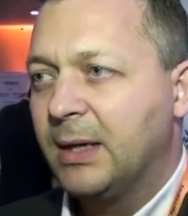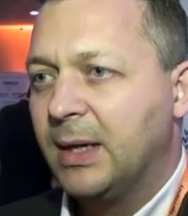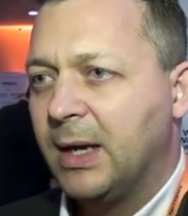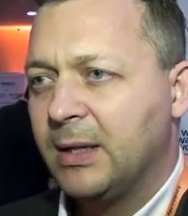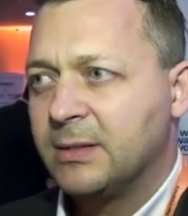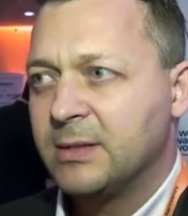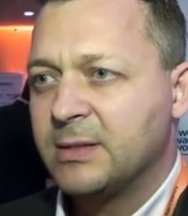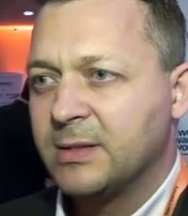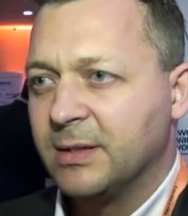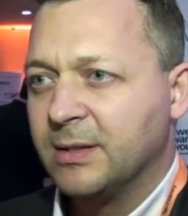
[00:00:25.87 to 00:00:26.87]
and
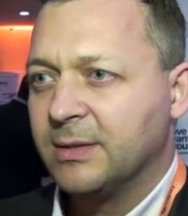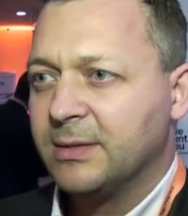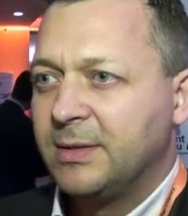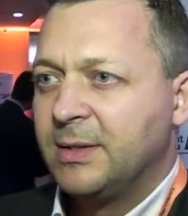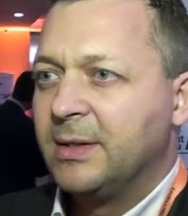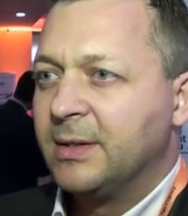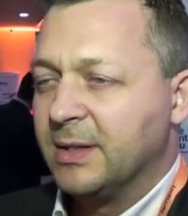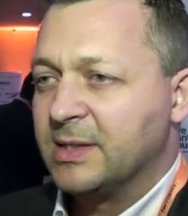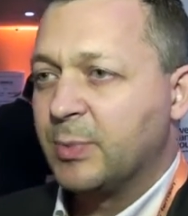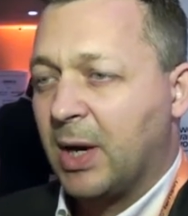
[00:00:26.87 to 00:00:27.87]

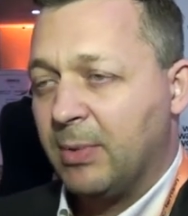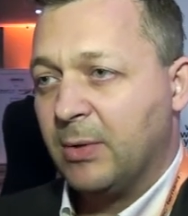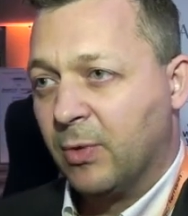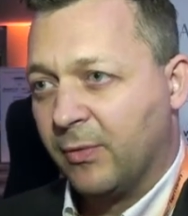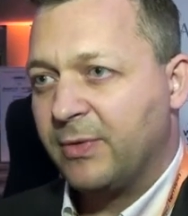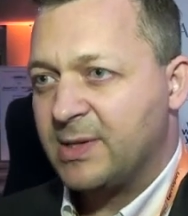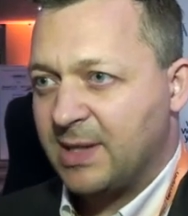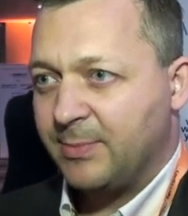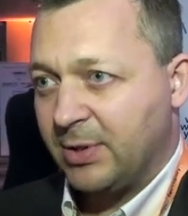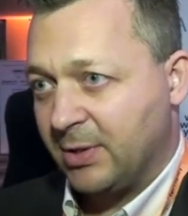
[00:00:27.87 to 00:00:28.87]
this probably won't
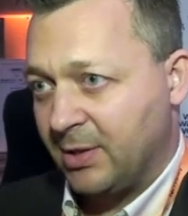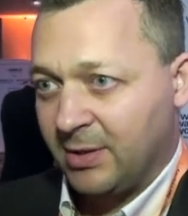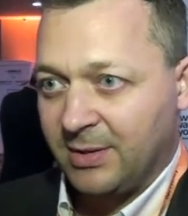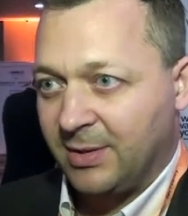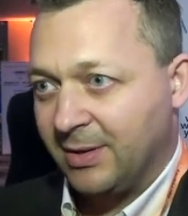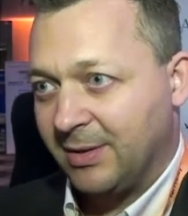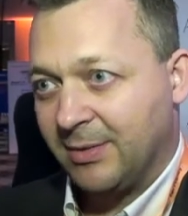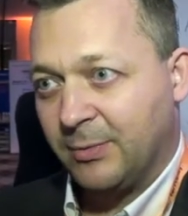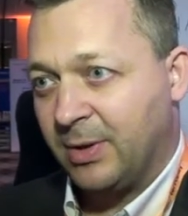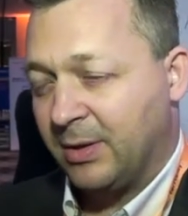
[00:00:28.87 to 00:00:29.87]
disappear
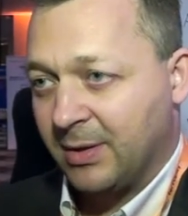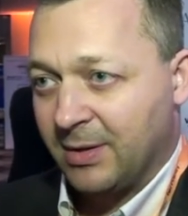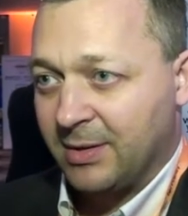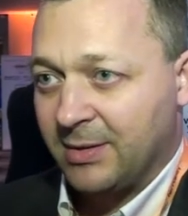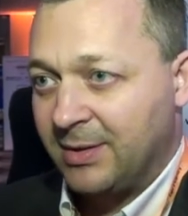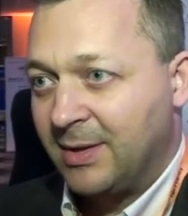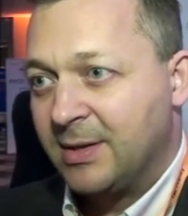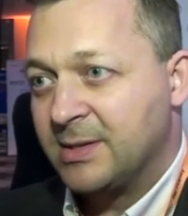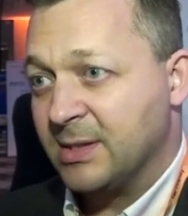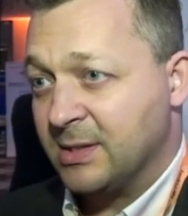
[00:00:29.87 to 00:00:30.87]
within
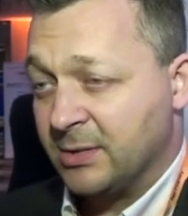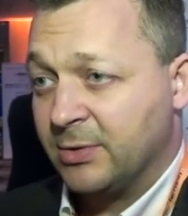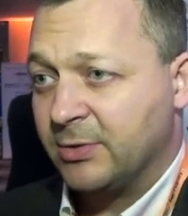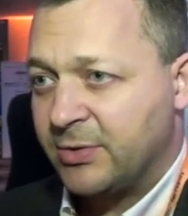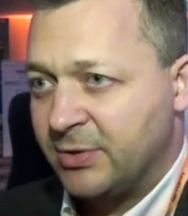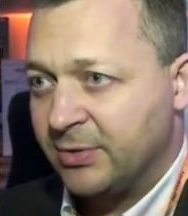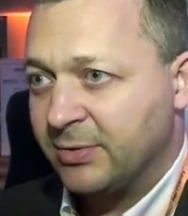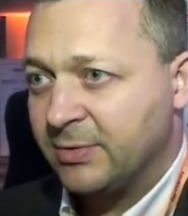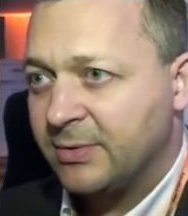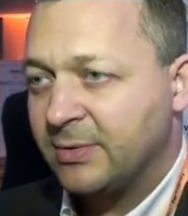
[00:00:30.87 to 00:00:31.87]
a season or two.
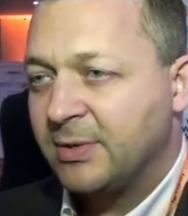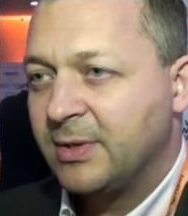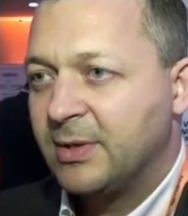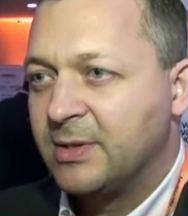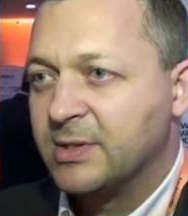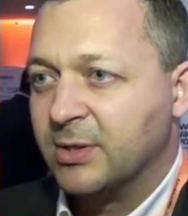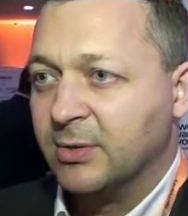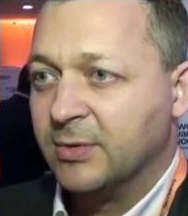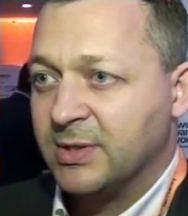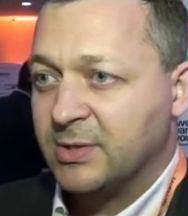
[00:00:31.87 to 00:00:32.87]

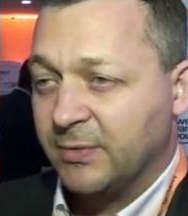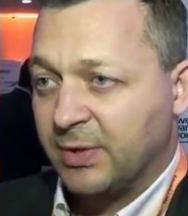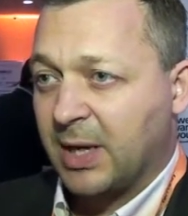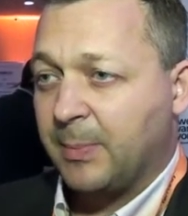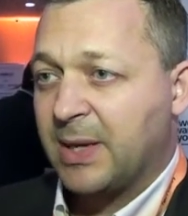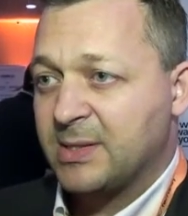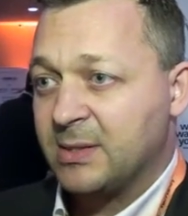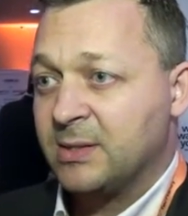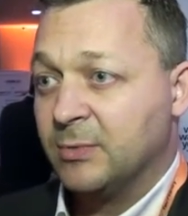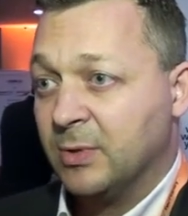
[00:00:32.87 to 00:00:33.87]
So this
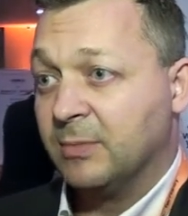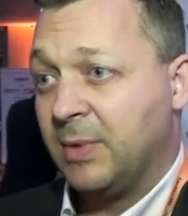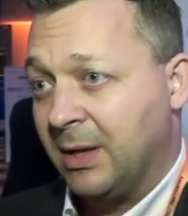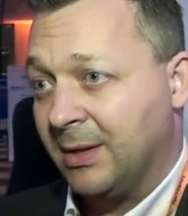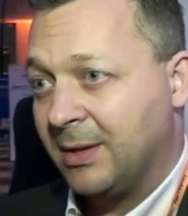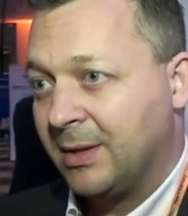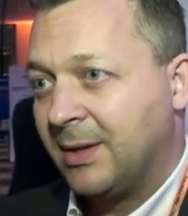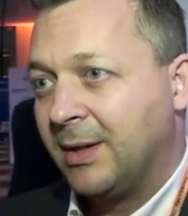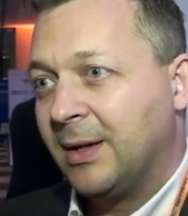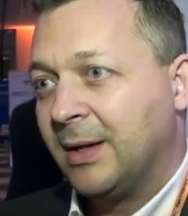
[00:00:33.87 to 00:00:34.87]
overcapacity will mean
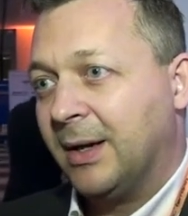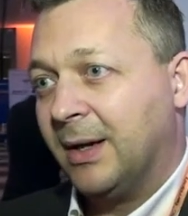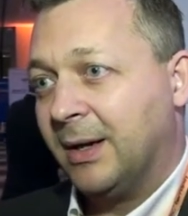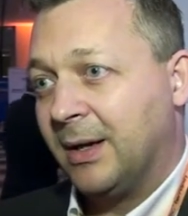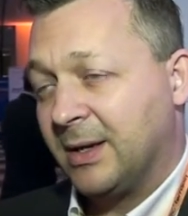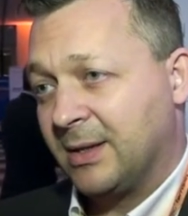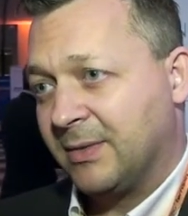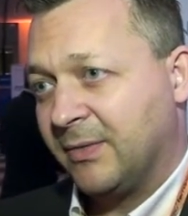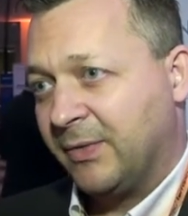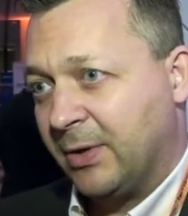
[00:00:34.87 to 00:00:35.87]
a
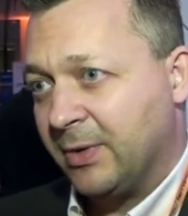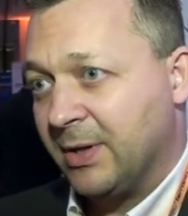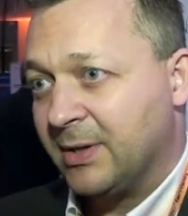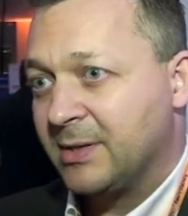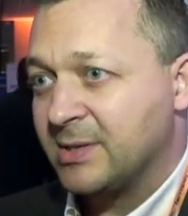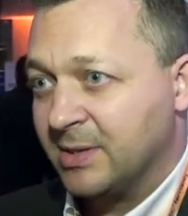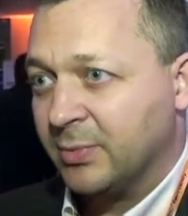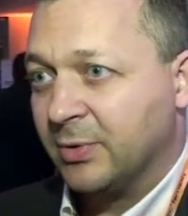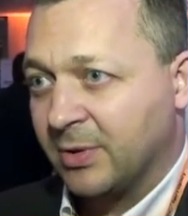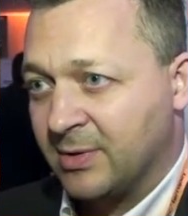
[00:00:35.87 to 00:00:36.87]
very
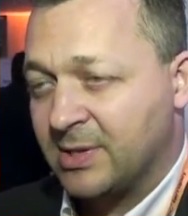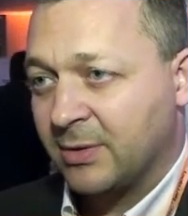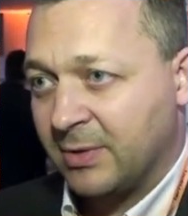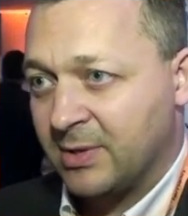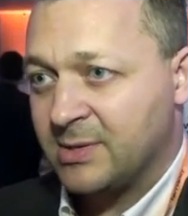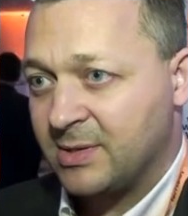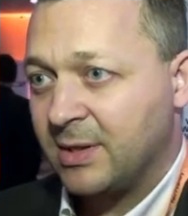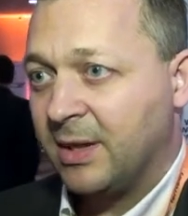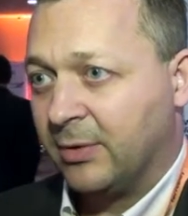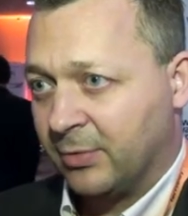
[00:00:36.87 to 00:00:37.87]
simple consequence:
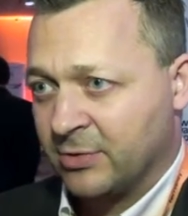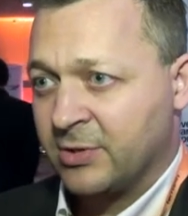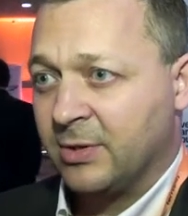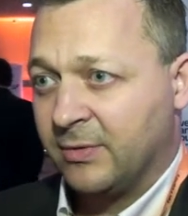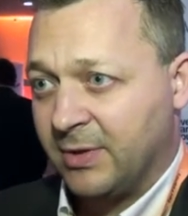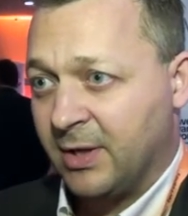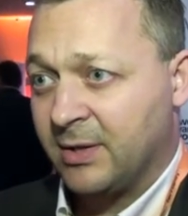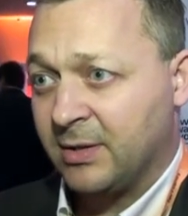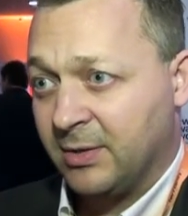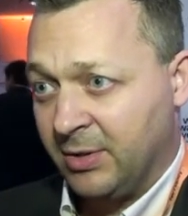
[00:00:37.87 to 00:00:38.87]
erosion of the
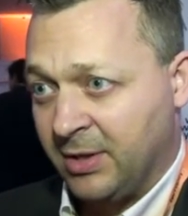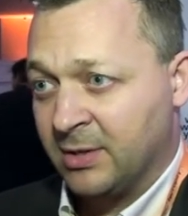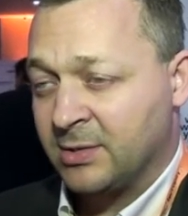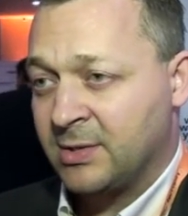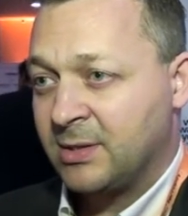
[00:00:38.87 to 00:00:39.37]
yield.